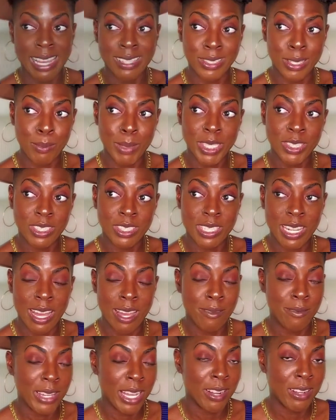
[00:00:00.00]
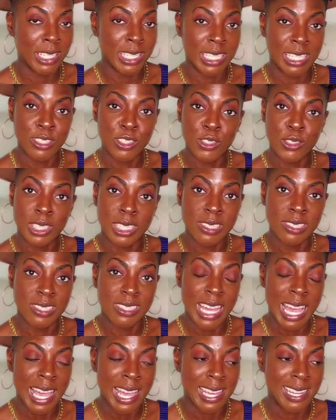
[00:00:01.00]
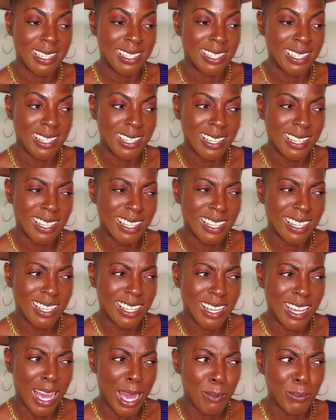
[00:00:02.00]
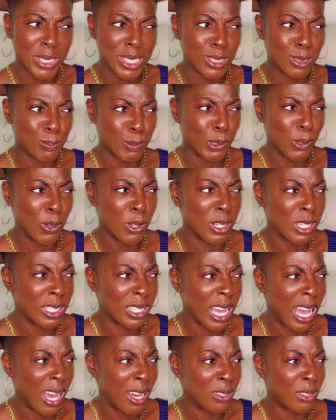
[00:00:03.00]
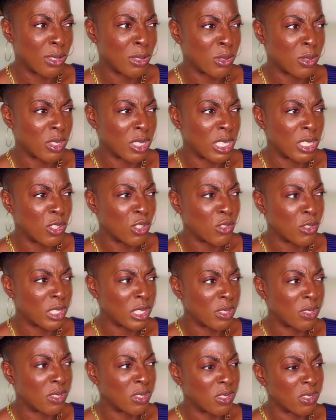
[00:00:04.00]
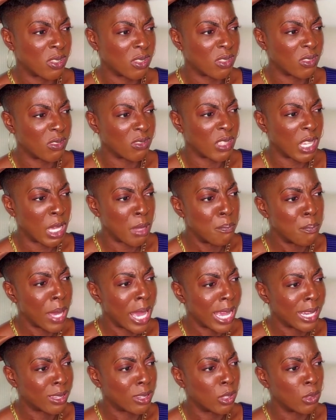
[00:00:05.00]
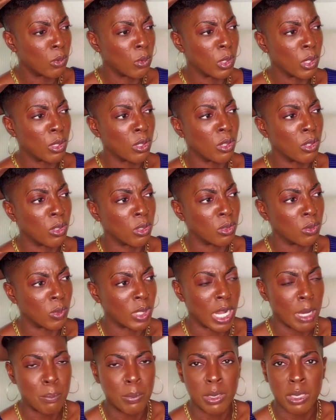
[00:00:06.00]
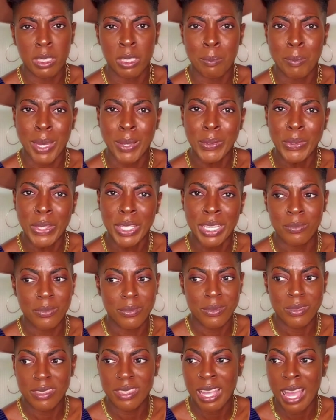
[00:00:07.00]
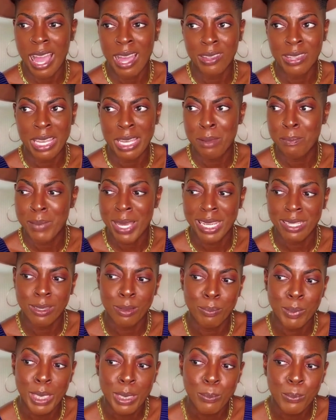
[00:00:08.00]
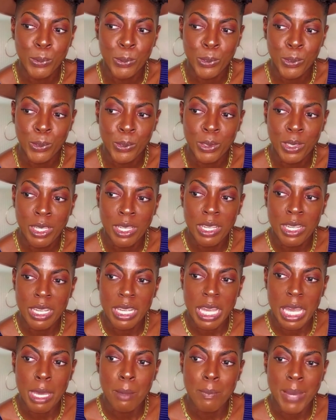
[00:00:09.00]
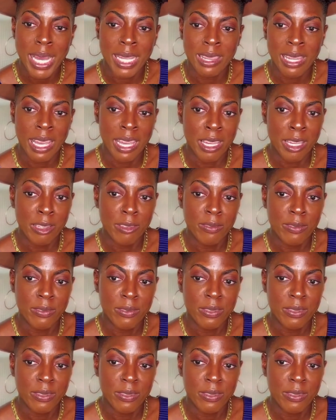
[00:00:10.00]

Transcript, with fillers: As I mentioned, I have varied interests, and I'm exploring how those interests impact the world when I put them out there, how they impact the people in my life.